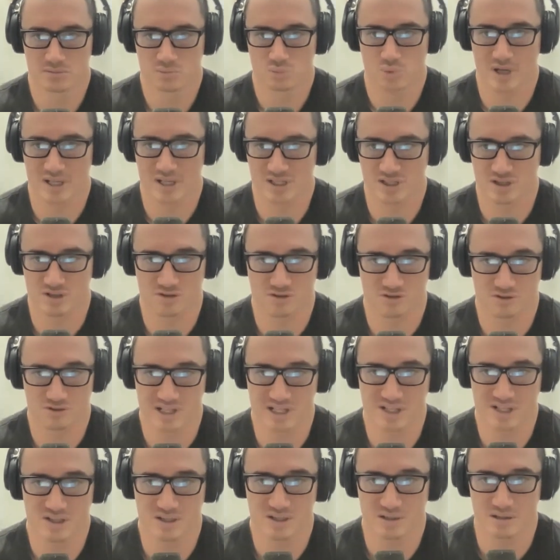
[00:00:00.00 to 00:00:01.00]
Western
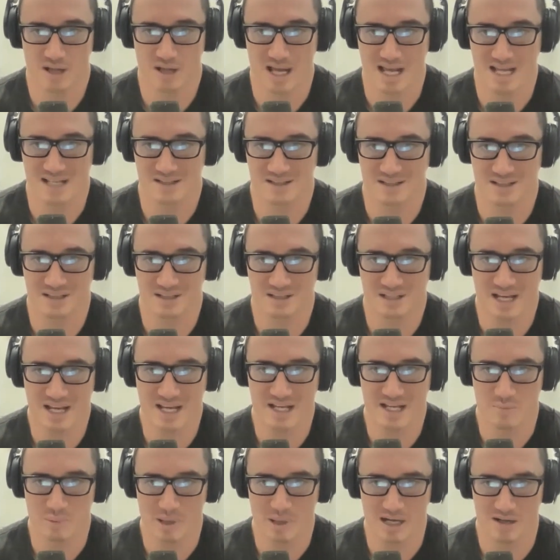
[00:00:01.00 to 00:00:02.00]
tradition has to
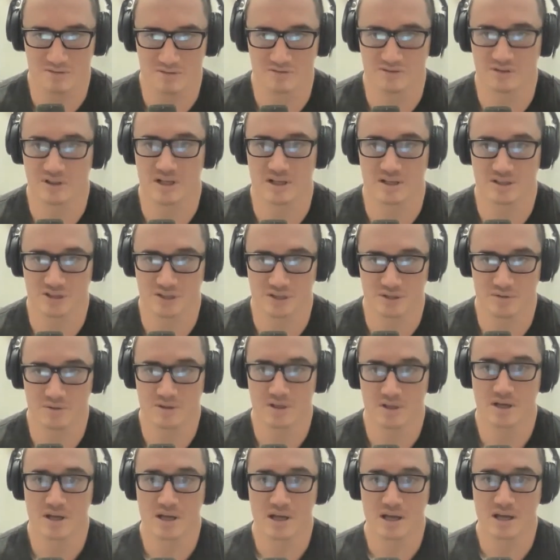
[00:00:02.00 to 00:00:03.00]
say about virtue.
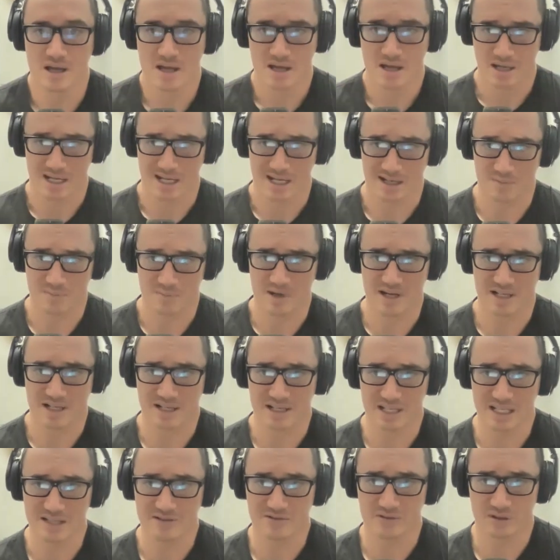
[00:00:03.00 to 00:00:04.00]
How many
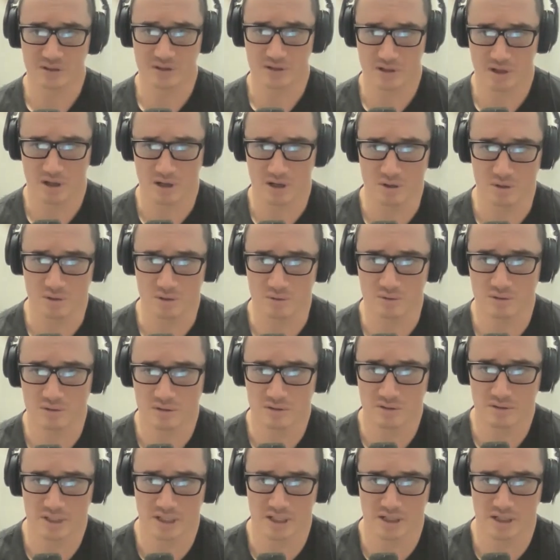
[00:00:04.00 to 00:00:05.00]
even know
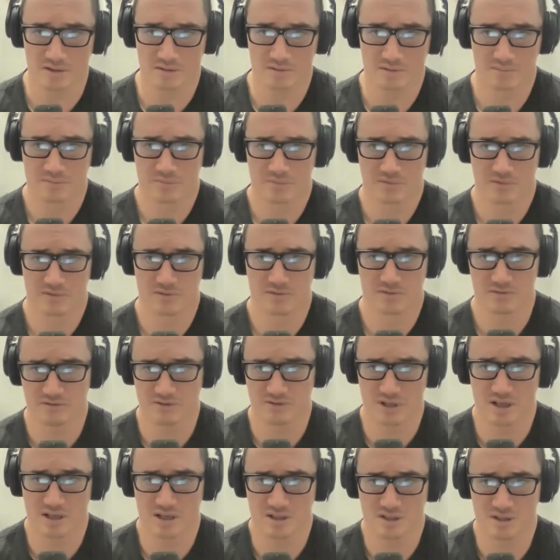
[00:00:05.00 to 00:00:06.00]
that
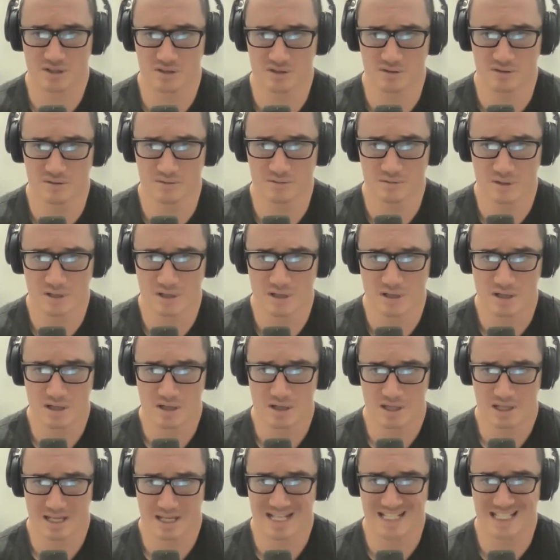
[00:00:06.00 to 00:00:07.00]
virtue
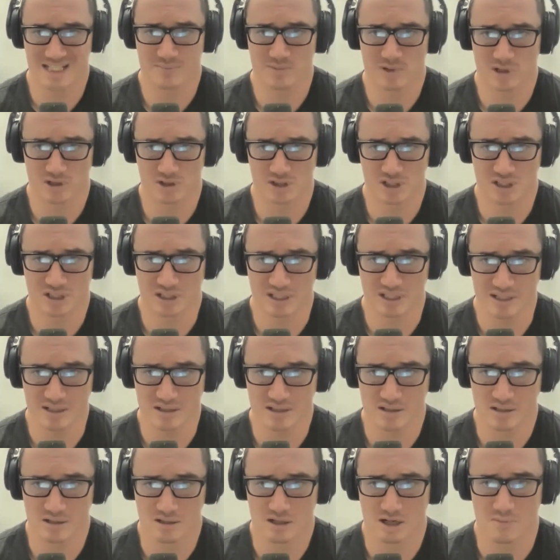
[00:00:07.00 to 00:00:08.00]

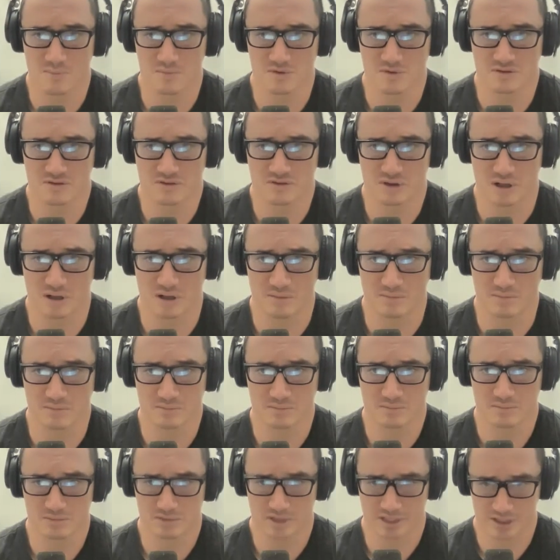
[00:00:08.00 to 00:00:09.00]
etymologically comes from
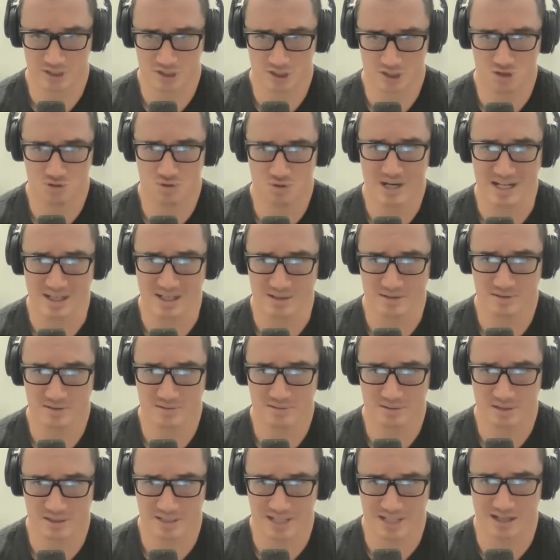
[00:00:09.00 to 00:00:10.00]
strength,
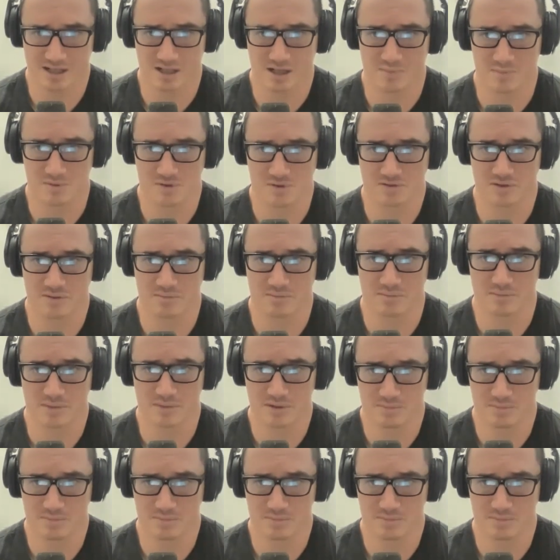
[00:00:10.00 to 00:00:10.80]
and that comes from